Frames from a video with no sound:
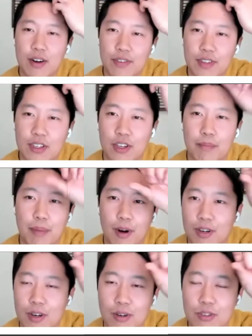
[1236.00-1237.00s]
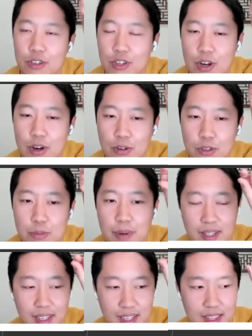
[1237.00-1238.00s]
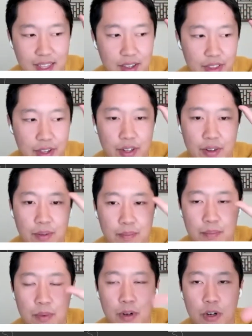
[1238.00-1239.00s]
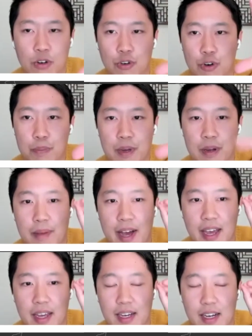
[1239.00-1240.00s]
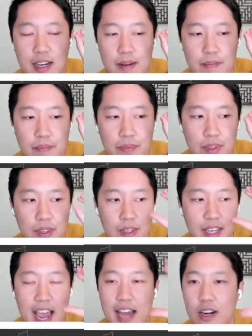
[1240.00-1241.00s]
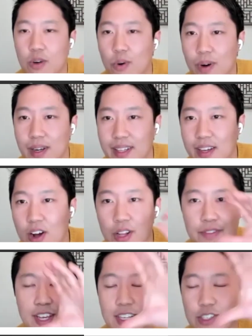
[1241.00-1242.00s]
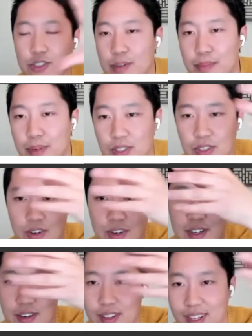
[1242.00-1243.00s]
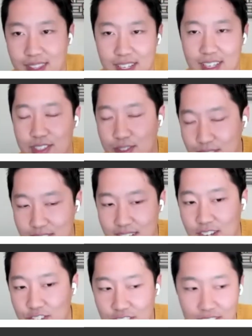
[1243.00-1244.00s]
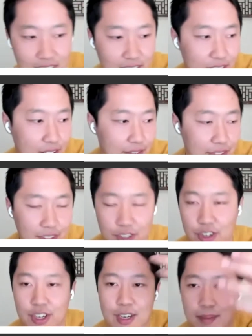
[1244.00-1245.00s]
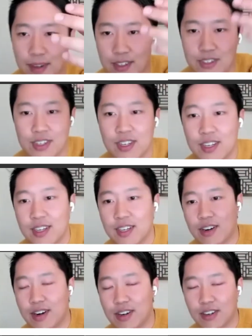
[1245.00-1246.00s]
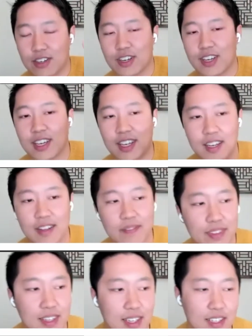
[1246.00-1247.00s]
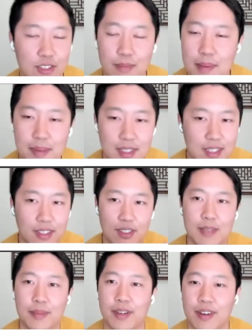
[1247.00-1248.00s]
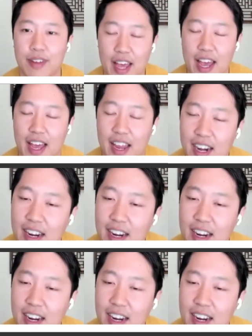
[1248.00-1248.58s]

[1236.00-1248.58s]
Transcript: if it's called barcodes or codes, but like they'll group it by category. Like all of the history books are under like the history section, and all of the cooking books are under cooking. And so maybe it's a little similar to that.